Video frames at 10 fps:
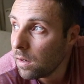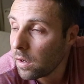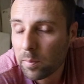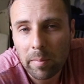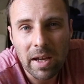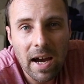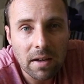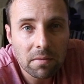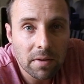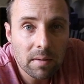I was probably
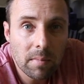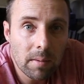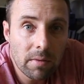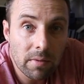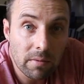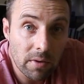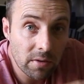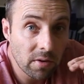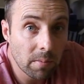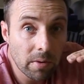eight feet, maybe from the
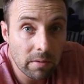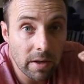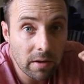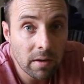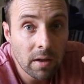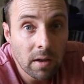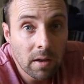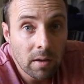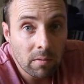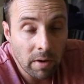very top of the rudder,
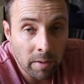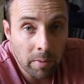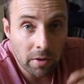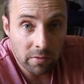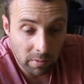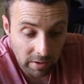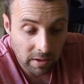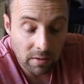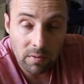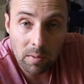rudder post right
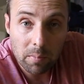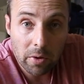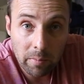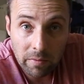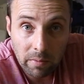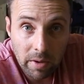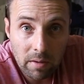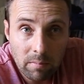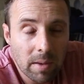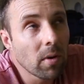down to the very bottom of the
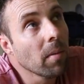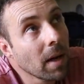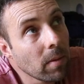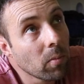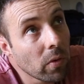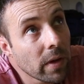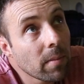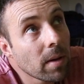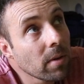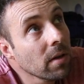rudder. Maybe, oh, maybe more than
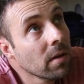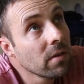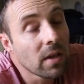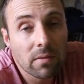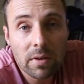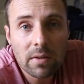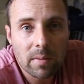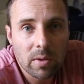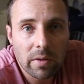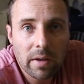that, maybe ten feet,
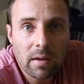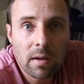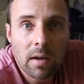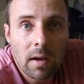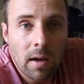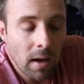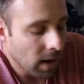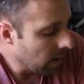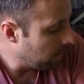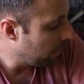something like that.
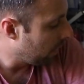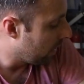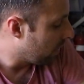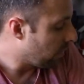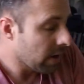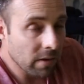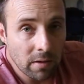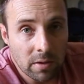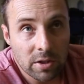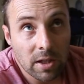Um, the
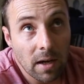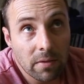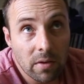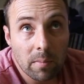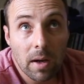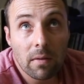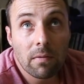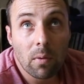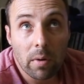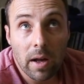rudder shaft is about
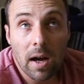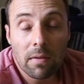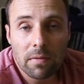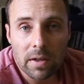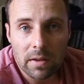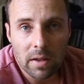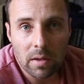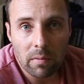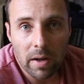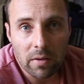four and a half feet, and then
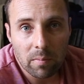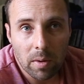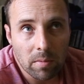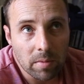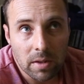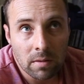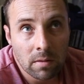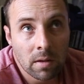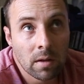the rudder is probably,